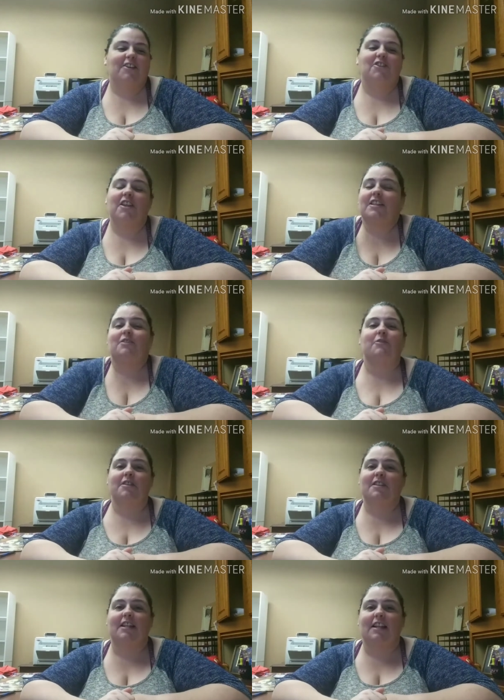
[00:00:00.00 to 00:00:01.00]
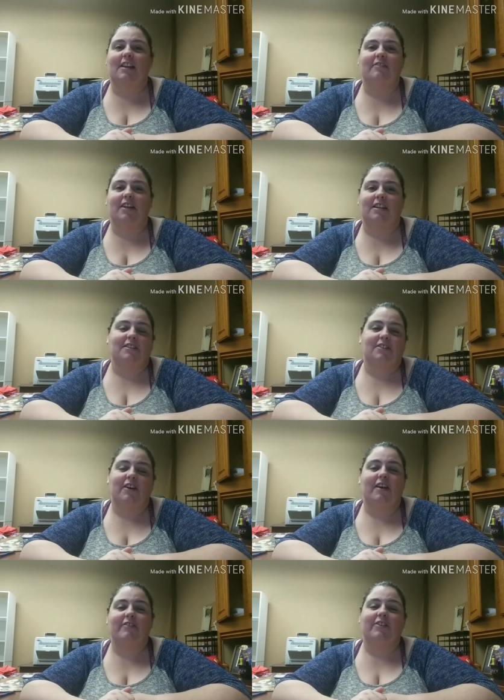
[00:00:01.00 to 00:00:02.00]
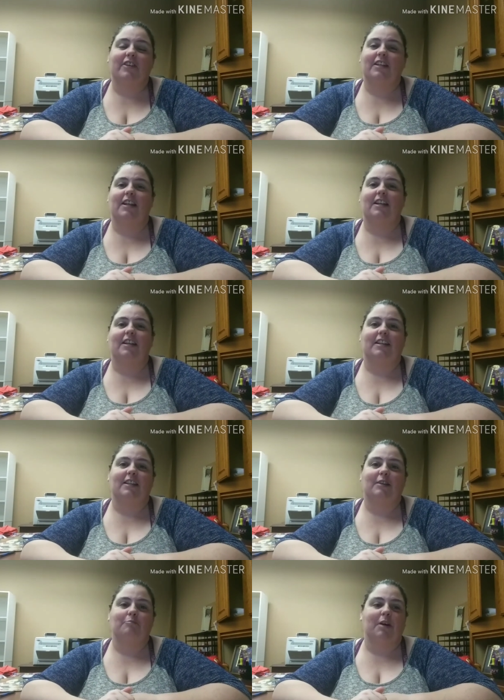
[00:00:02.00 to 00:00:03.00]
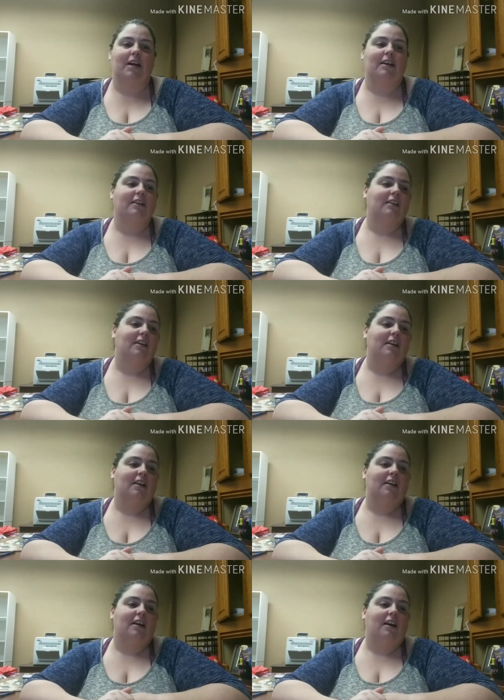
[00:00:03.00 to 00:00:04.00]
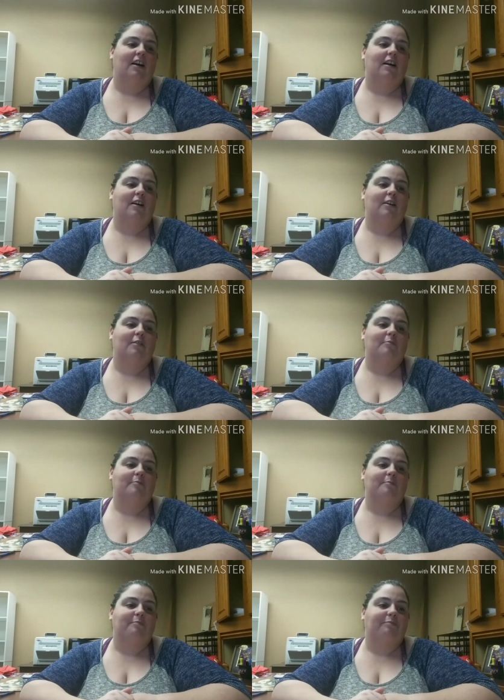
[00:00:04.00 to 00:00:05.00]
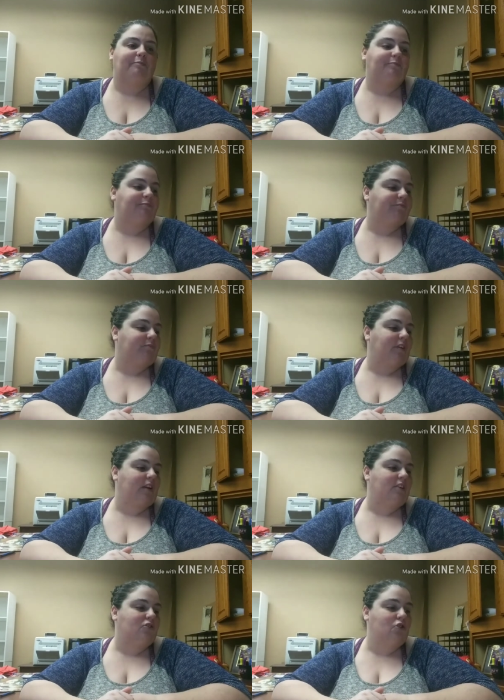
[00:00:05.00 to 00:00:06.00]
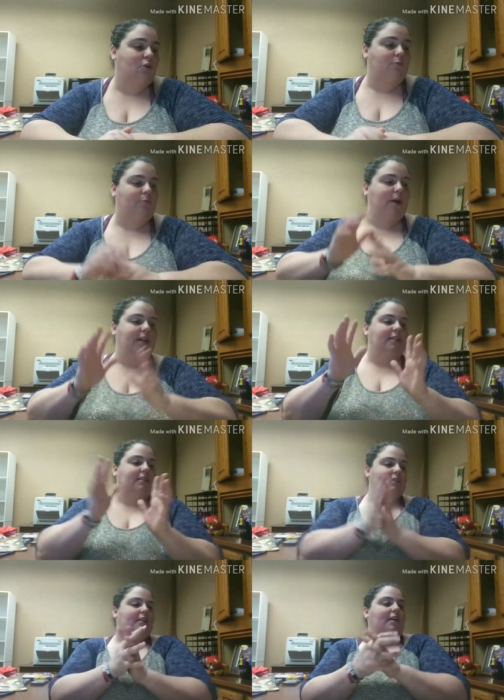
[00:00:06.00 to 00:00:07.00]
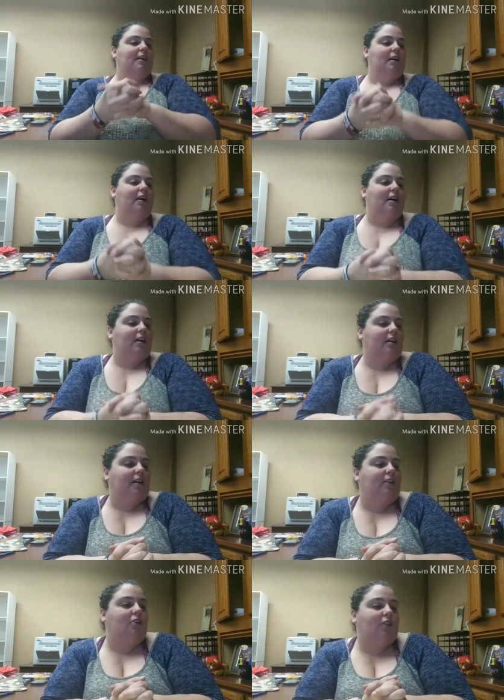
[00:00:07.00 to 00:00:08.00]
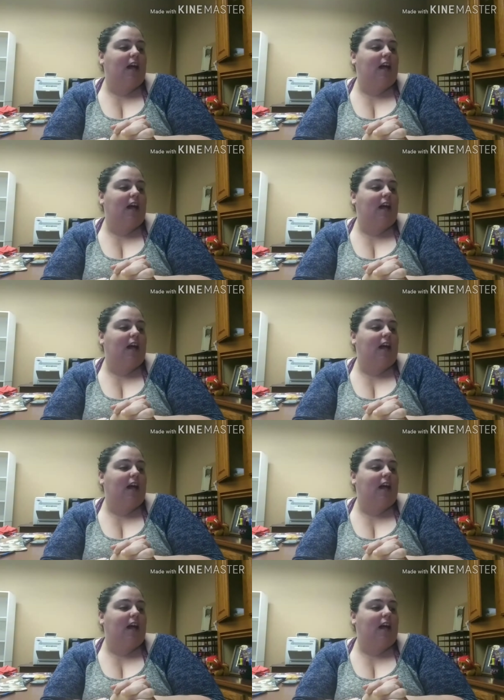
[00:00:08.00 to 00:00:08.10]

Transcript: so that's the worst thing that I've done. So I haven't really done anything bad. Um, so wait, uh, I know